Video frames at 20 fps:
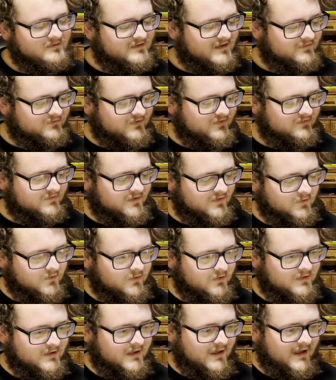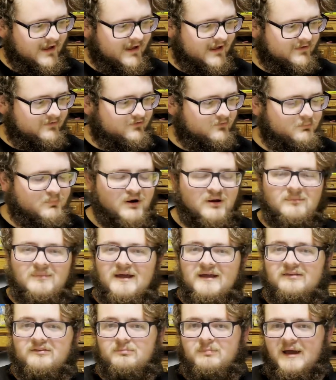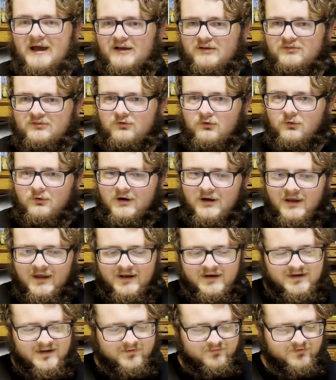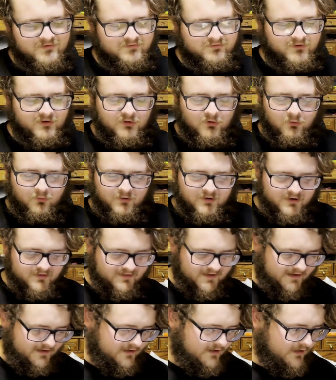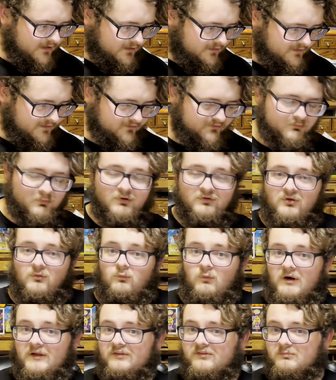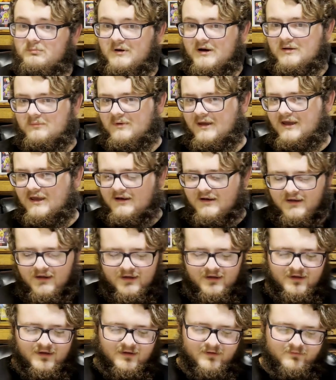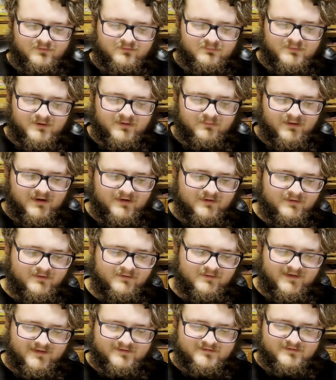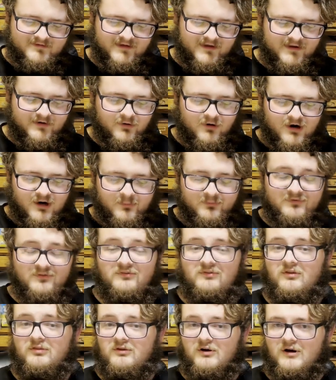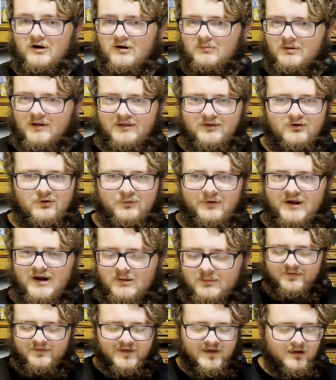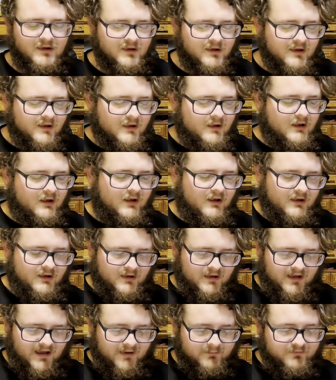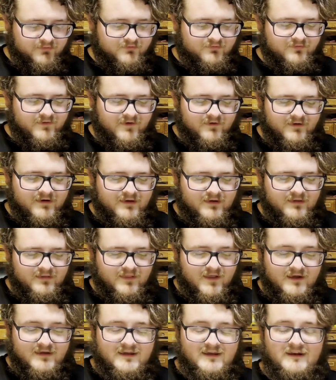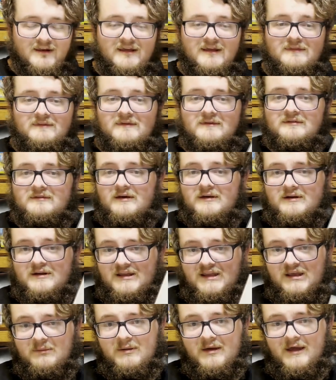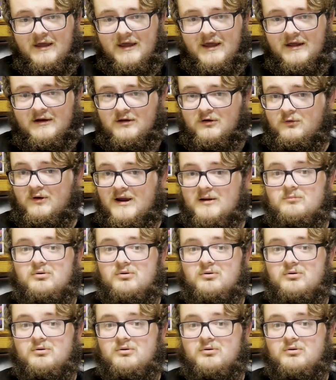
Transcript: gives us a look at Springman's backstory and gives us the lore that there's more than one Springman. Uh, Springman that's in arms is the third, but you don't care that. Uh, I was very lucky to get this on eBay at a great